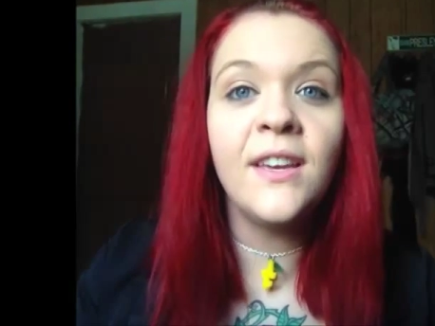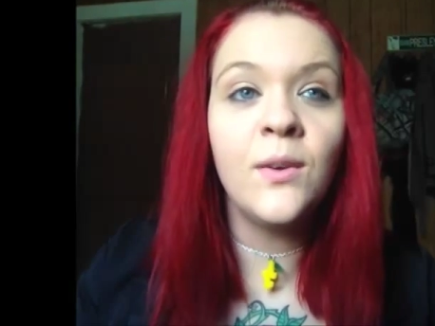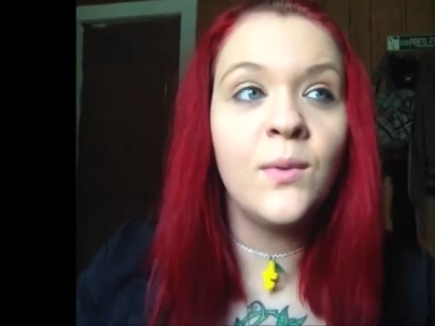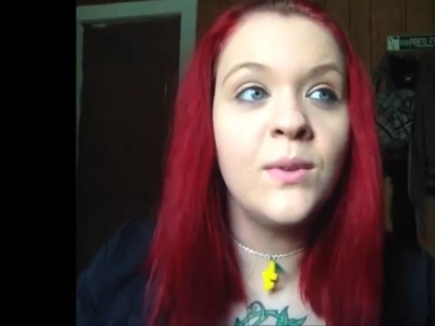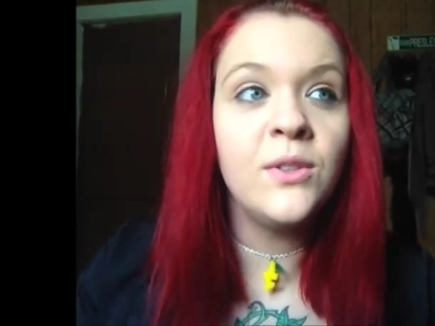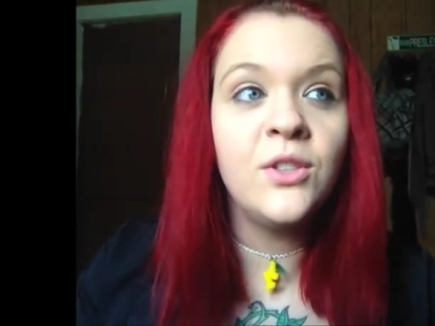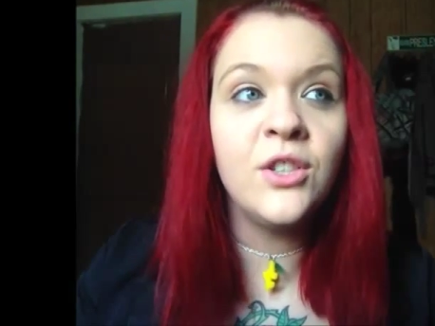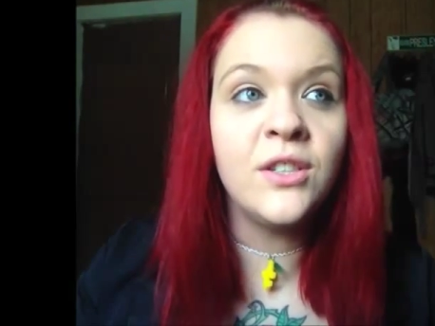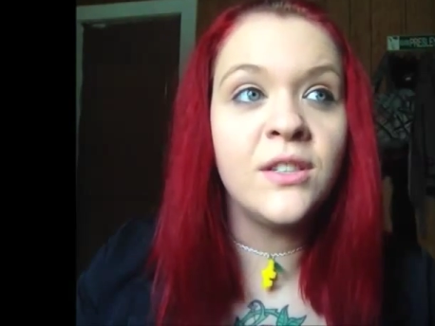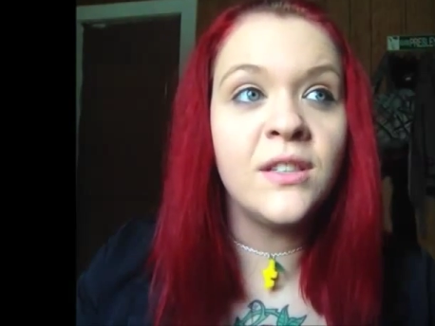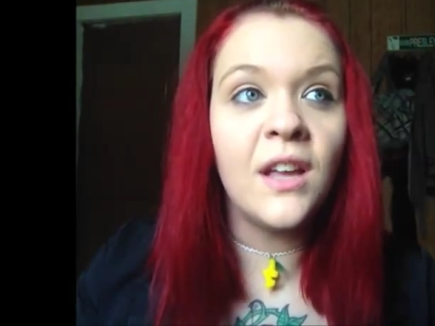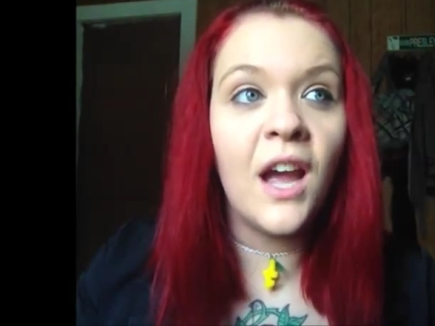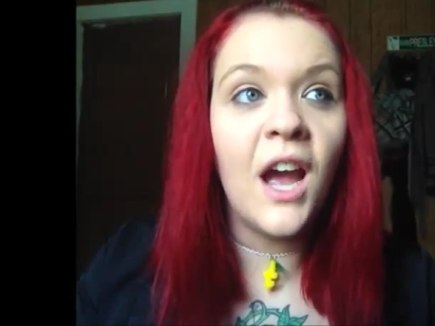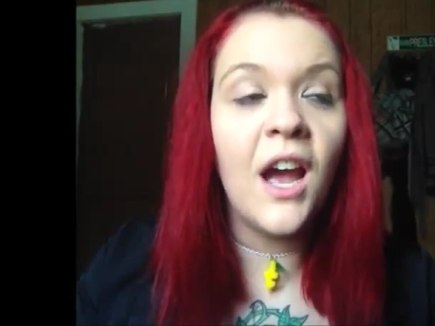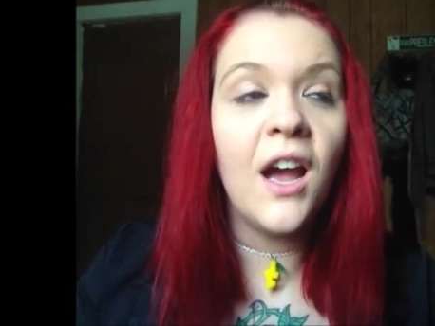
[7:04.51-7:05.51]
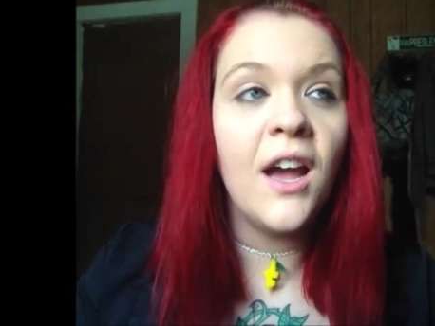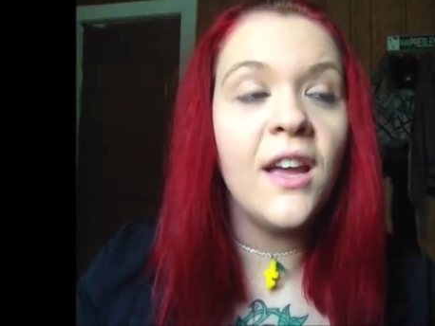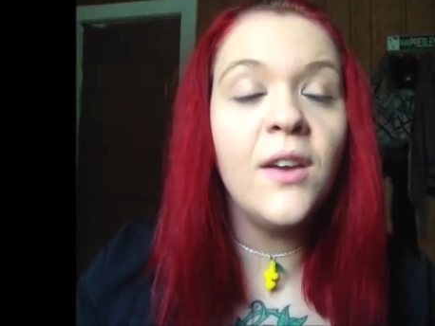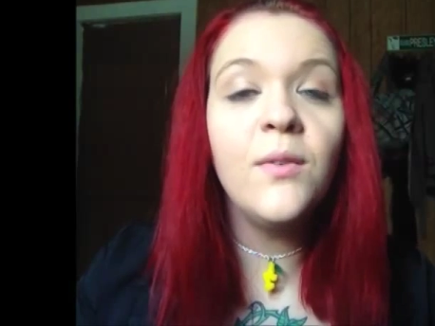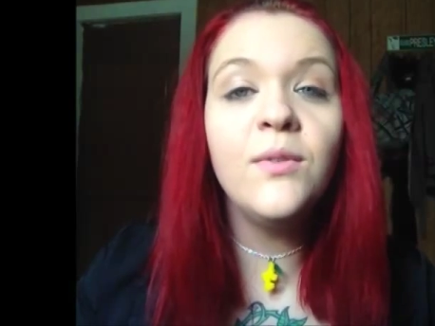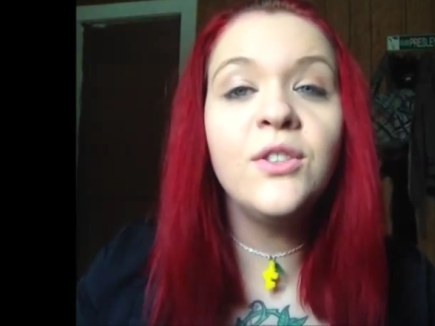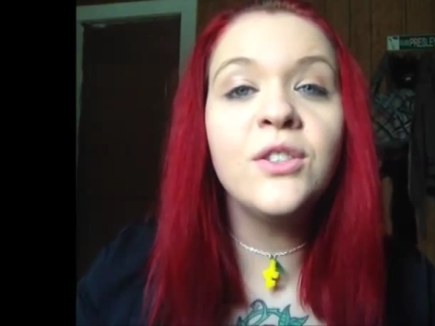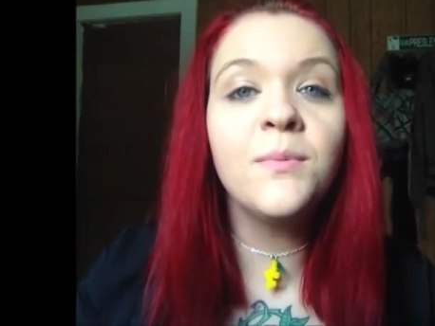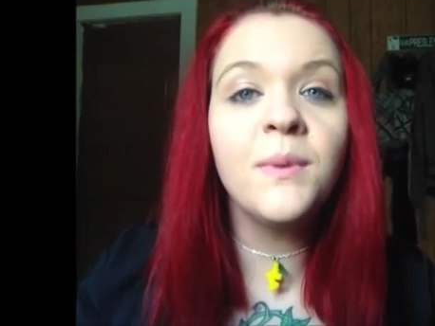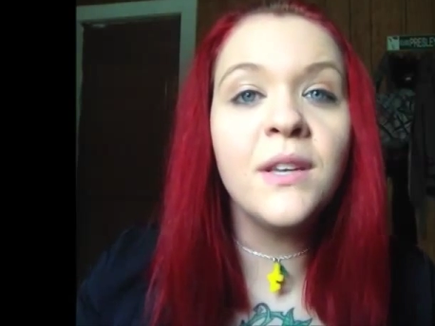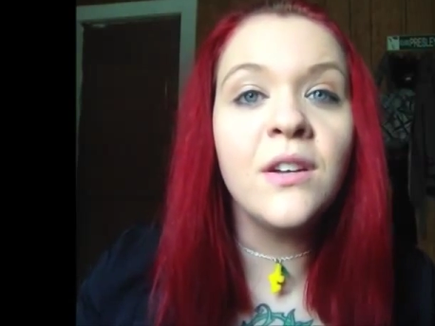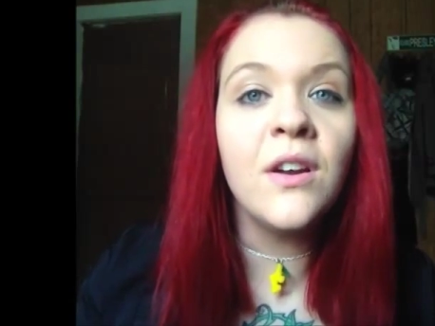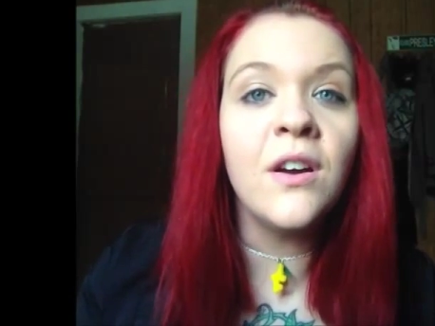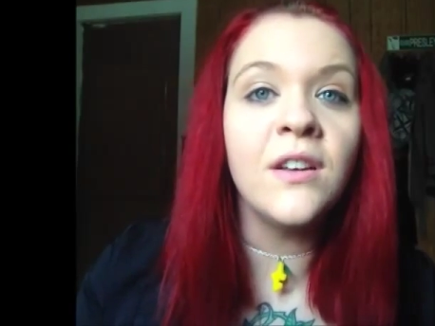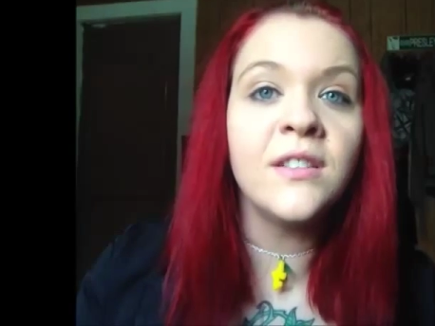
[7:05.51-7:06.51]
it would just be
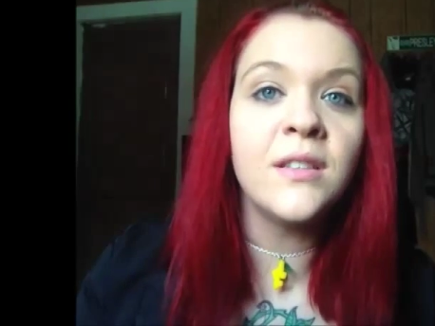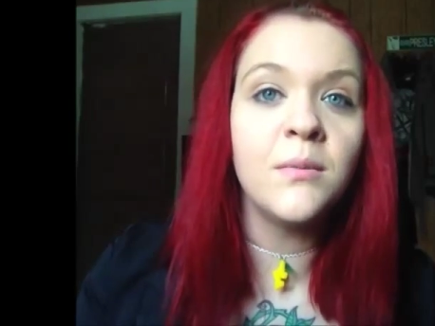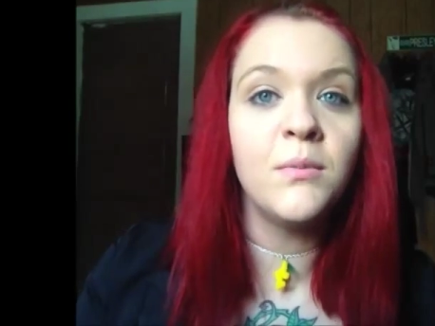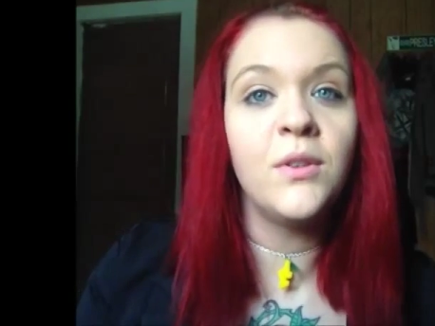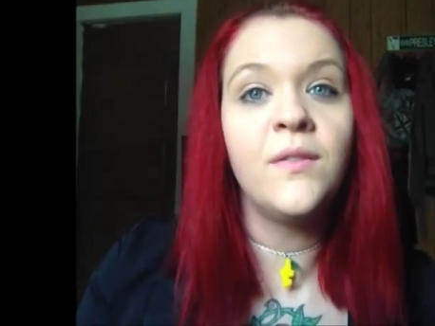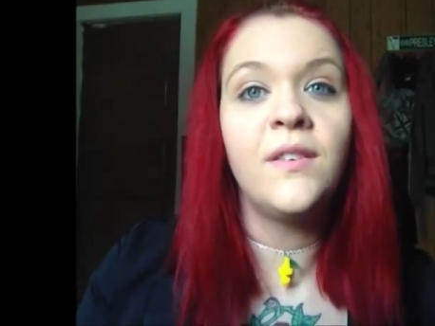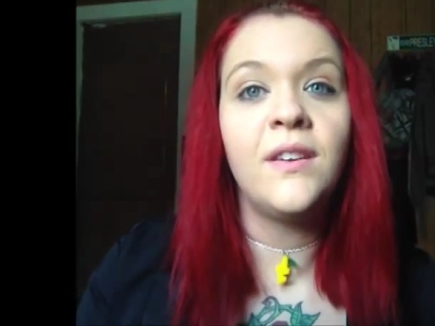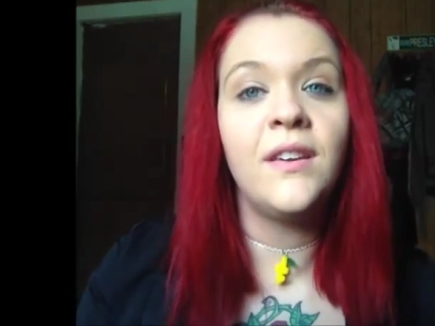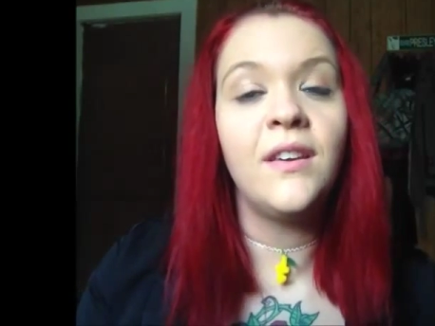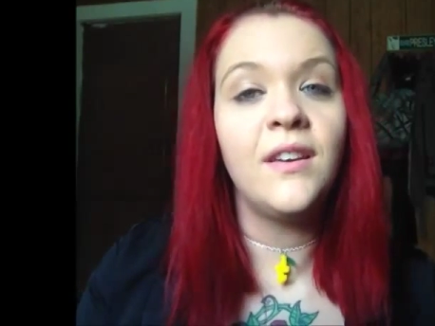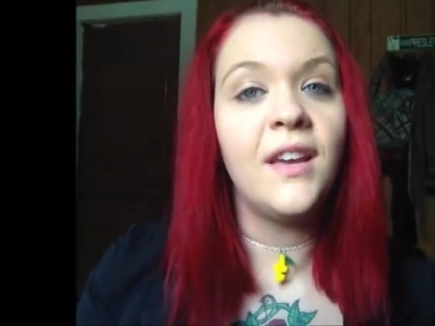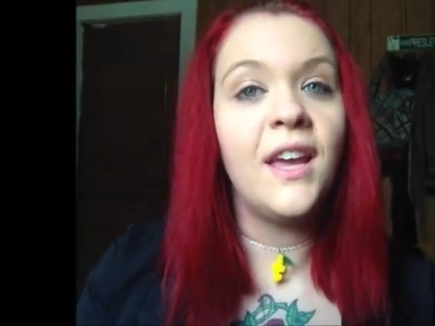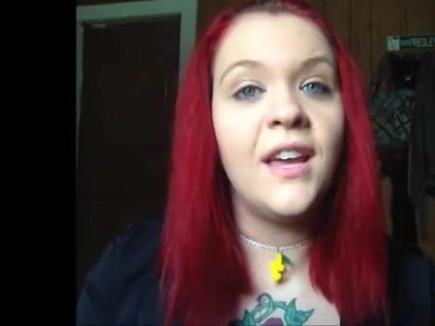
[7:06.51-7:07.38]
an awesome movie,